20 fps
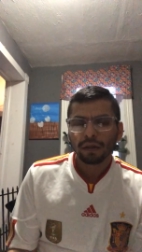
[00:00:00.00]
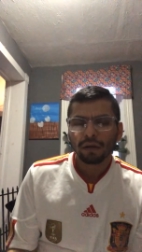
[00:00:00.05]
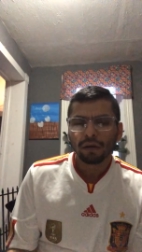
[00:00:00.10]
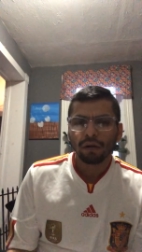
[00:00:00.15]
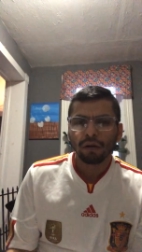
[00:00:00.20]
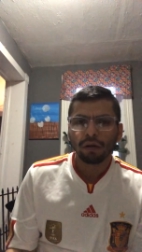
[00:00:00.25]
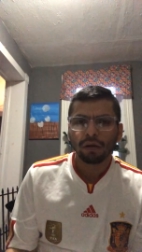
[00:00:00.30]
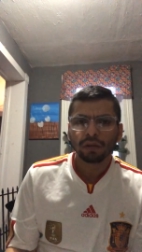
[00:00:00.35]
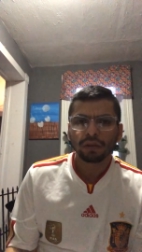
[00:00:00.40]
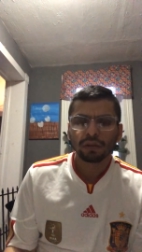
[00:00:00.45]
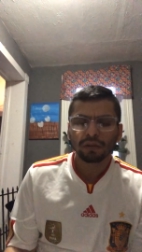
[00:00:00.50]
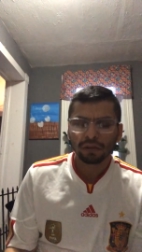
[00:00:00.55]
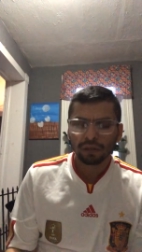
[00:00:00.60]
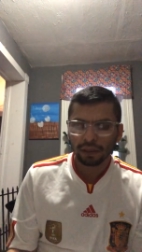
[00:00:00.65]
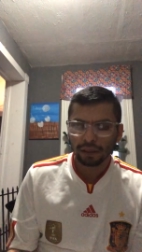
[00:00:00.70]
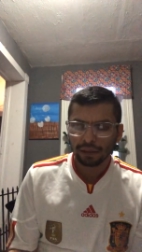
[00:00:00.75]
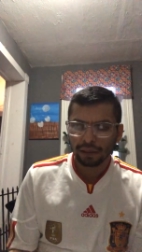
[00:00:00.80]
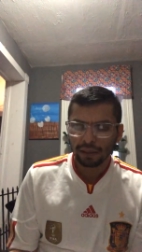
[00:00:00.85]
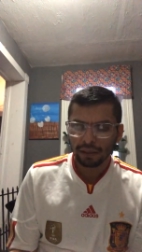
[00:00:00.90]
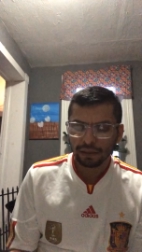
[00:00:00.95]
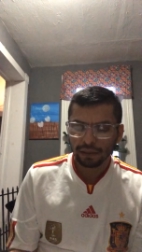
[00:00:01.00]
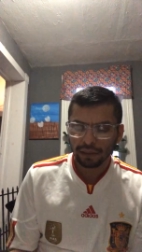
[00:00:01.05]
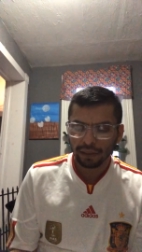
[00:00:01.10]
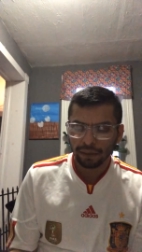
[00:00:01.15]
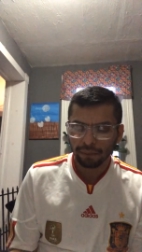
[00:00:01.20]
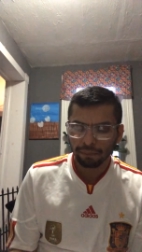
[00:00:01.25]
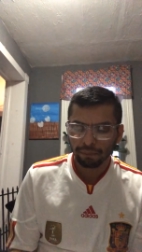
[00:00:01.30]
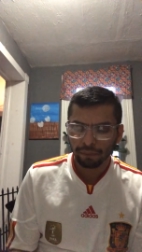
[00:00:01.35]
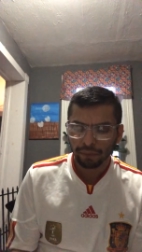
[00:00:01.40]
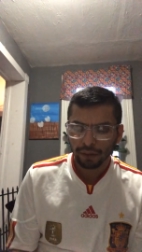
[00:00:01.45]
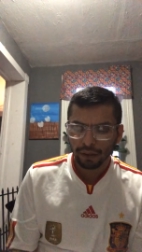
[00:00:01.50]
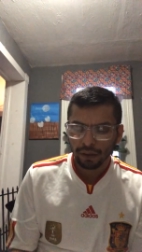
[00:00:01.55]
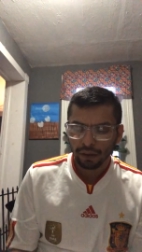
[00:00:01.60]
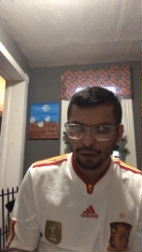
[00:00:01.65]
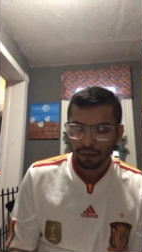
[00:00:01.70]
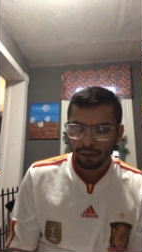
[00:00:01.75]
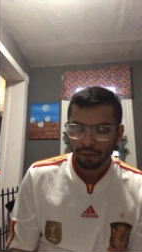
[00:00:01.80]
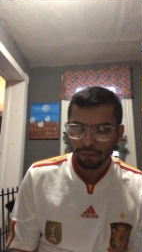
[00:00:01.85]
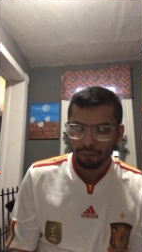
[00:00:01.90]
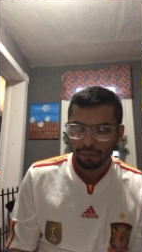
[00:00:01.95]
Also, the system
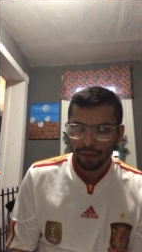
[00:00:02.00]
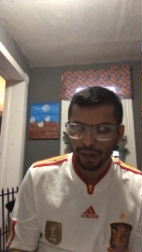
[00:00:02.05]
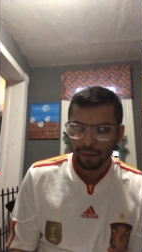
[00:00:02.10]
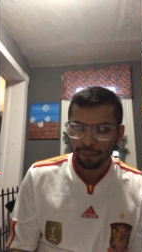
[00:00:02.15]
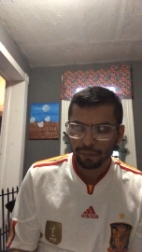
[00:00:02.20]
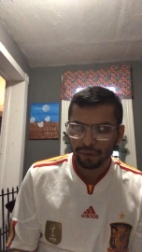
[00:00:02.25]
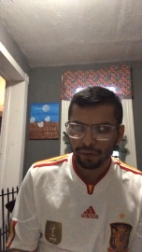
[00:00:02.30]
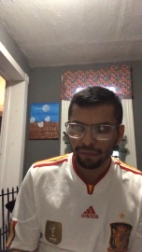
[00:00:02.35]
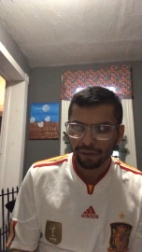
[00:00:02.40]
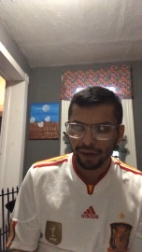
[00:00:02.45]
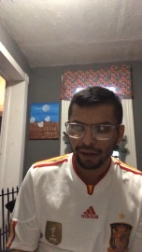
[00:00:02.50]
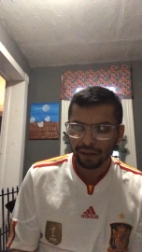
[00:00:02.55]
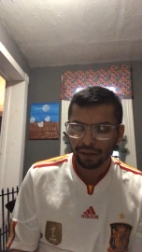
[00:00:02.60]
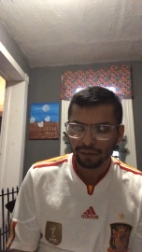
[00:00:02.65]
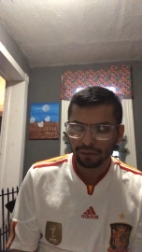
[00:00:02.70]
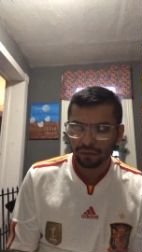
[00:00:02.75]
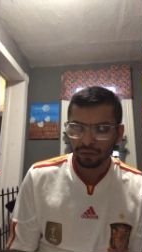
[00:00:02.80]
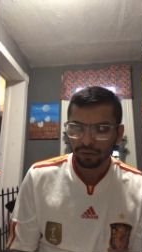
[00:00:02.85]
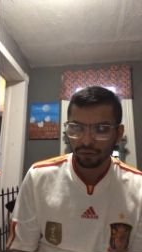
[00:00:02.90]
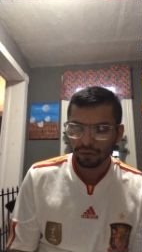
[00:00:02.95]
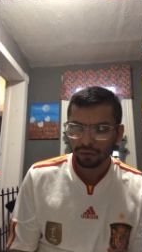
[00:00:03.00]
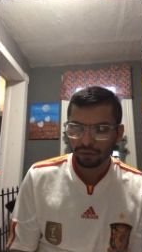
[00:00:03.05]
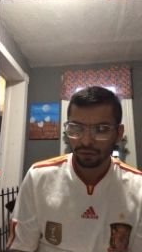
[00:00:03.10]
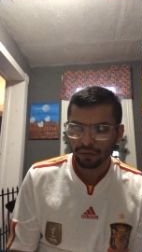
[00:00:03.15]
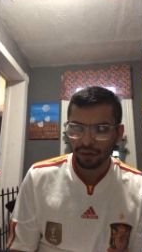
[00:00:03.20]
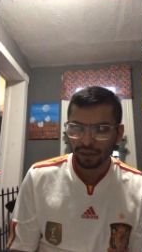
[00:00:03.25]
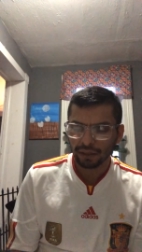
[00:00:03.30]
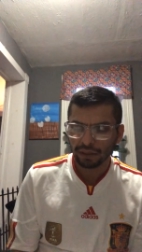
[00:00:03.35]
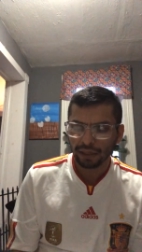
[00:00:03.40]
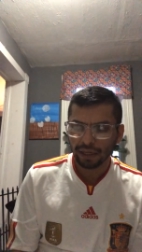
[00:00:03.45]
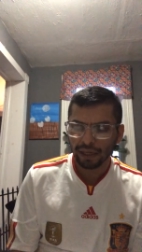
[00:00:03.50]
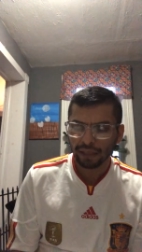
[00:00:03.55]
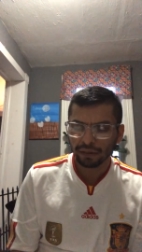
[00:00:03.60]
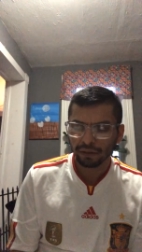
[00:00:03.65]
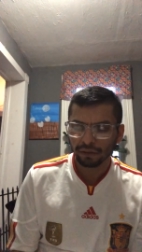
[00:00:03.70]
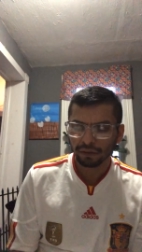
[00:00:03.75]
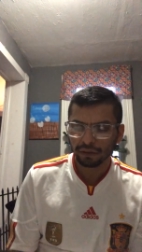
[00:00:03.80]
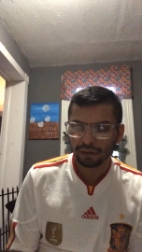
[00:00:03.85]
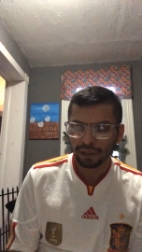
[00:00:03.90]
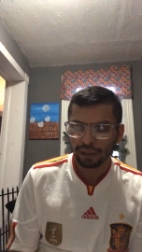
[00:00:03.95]
might provide a
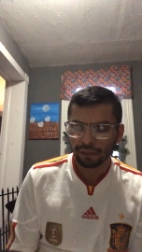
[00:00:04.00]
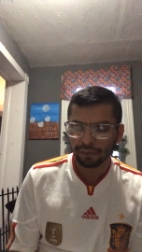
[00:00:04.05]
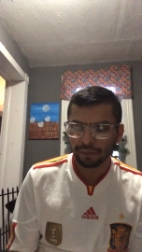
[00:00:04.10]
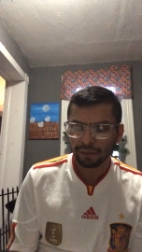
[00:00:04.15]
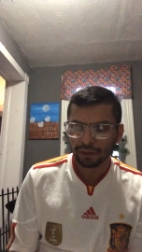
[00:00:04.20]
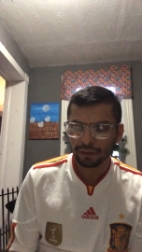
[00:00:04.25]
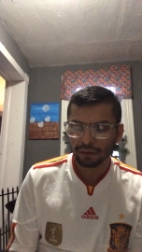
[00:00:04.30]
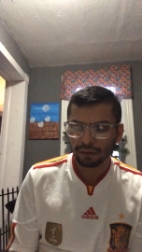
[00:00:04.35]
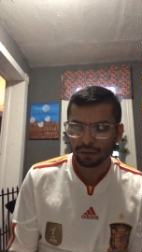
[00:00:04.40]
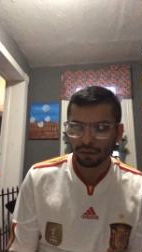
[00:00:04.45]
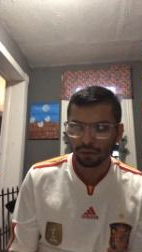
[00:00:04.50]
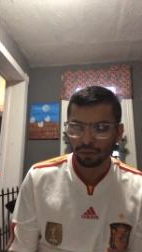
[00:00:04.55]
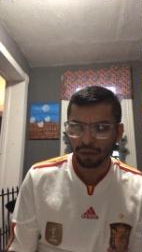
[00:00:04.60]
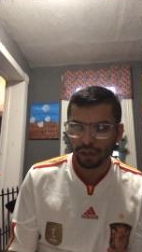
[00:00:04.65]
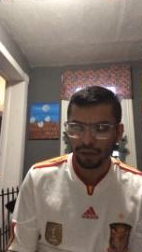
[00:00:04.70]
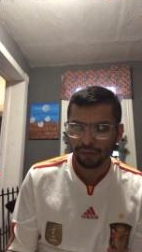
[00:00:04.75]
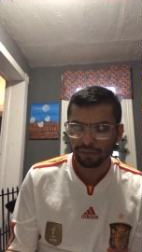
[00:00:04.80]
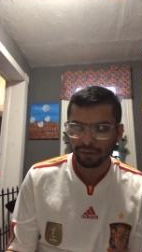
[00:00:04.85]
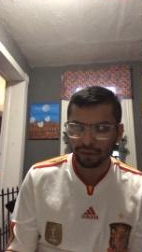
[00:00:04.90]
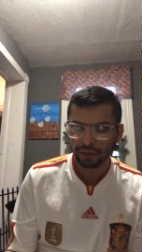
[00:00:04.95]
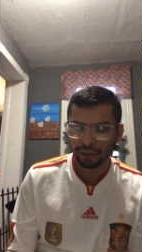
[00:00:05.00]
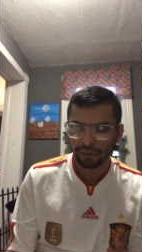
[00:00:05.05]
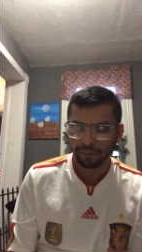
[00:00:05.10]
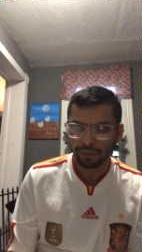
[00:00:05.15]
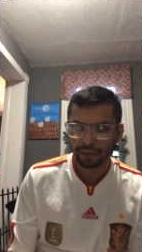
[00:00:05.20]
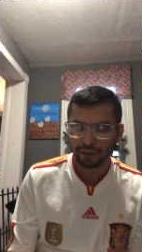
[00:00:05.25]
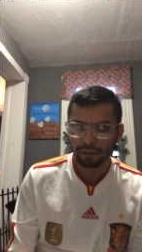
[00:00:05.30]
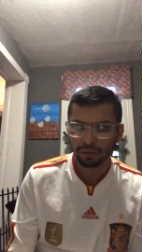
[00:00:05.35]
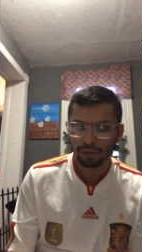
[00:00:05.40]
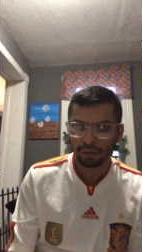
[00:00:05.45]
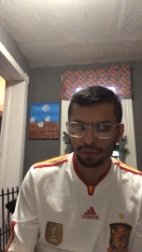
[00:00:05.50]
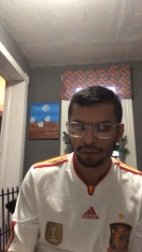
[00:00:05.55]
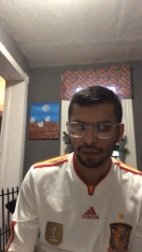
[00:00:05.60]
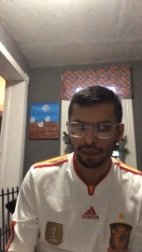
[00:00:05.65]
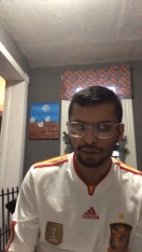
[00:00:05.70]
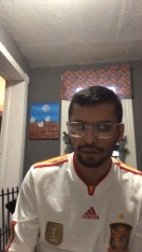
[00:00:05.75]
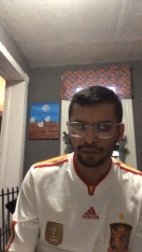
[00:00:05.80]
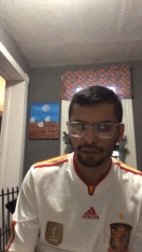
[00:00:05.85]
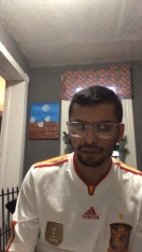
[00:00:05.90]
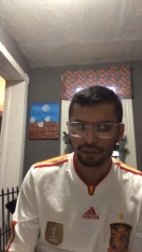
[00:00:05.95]
translation service to help individuals
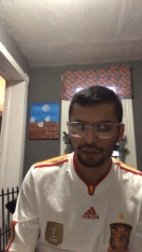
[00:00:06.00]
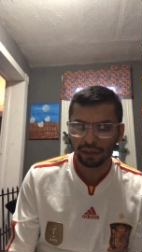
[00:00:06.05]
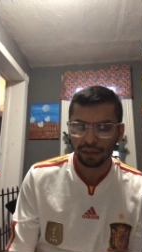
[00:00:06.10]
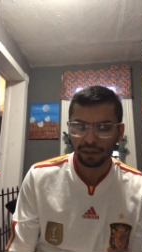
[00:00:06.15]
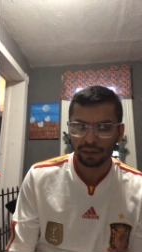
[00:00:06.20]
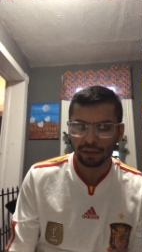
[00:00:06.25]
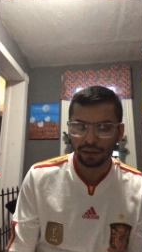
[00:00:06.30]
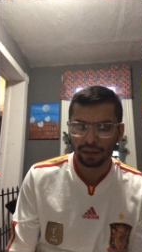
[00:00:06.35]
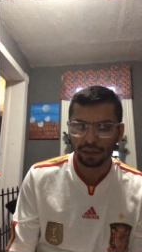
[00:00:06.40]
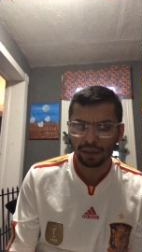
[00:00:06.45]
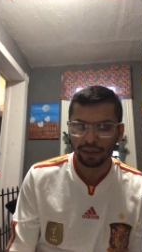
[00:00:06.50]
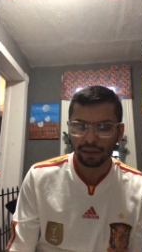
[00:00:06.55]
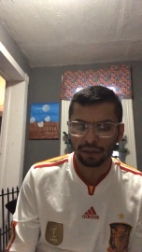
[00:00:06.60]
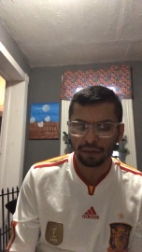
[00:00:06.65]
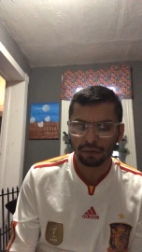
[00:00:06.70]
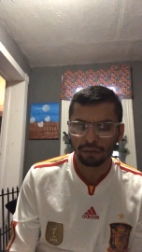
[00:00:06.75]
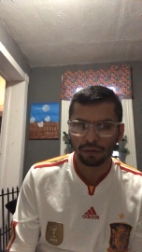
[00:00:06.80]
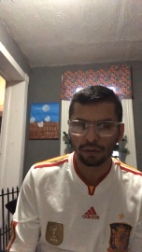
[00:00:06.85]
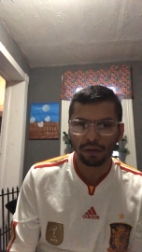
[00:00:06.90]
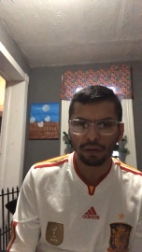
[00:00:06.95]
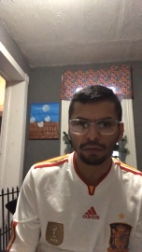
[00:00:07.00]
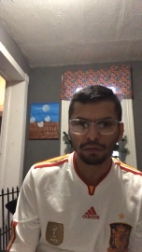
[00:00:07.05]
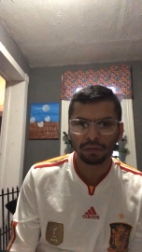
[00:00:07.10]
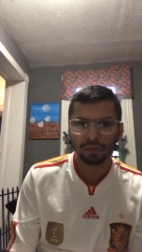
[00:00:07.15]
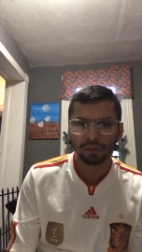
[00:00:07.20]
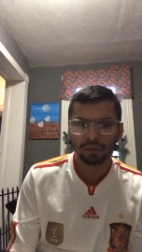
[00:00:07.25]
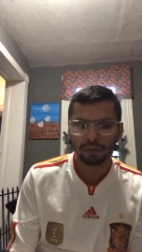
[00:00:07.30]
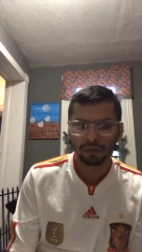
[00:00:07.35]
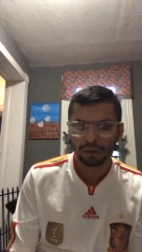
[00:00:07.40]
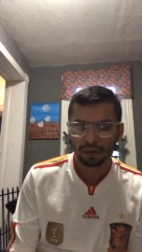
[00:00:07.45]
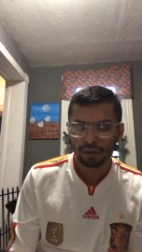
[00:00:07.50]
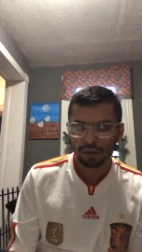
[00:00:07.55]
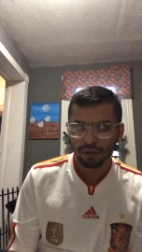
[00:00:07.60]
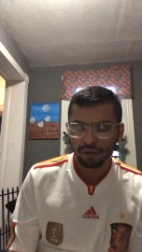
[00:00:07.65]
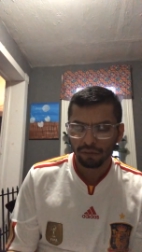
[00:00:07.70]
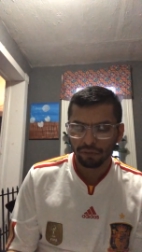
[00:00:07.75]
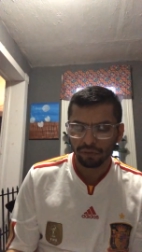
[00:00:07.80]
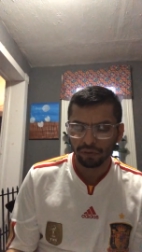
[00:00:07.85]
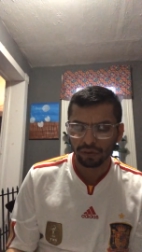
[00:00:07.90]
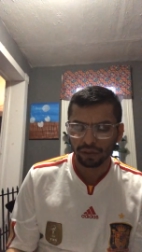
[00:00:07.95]
understand clinical notes
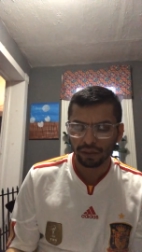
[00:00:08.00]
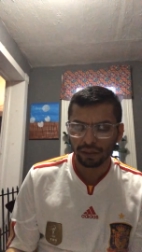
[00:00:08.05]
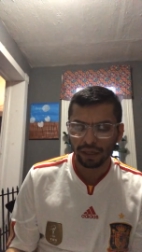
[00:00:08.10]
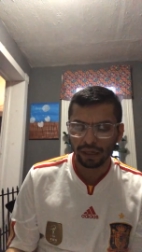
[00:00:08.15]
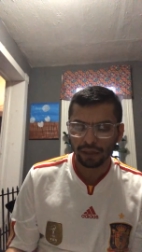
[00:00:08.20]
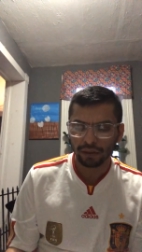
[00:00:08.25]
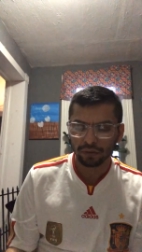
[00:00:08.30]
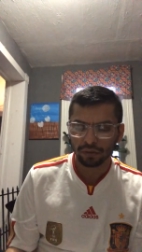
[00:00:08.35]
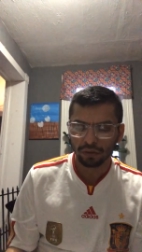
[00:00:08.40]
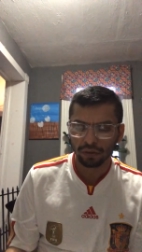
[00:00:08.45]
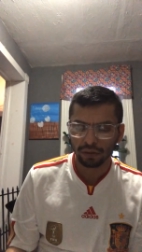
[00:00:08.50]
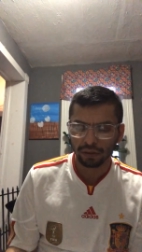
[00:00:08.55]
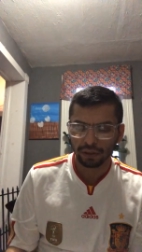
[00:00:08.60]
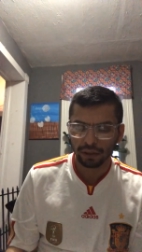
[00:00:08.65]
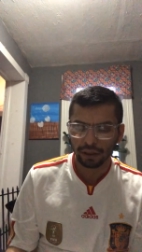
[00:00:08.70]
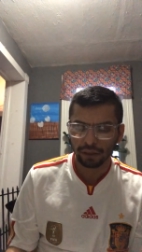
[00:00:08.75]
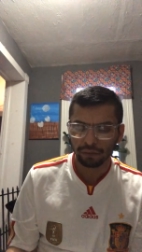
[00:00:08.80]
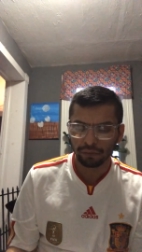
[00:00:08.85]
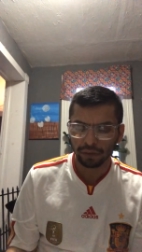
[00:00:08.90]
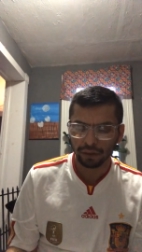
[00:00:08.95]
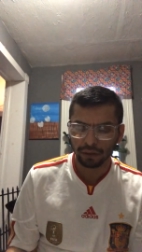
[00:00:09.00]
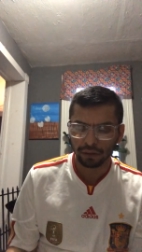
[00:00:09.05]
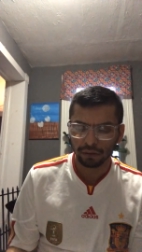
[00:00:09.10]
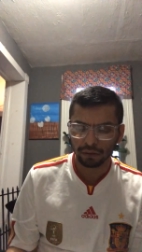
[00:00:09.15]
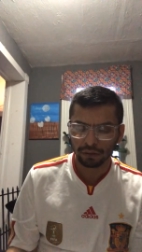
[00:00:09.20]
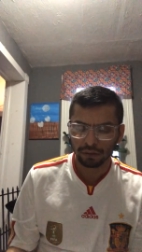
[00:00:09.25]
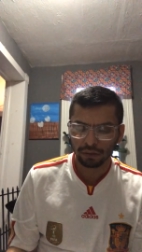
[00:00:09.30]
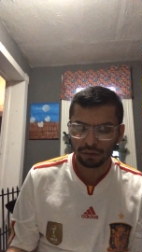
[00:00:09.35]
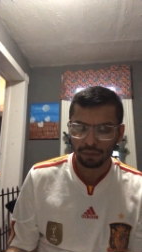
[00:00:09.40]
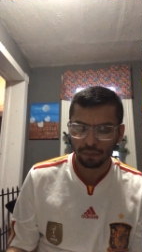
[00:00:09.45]
from the electronic health records.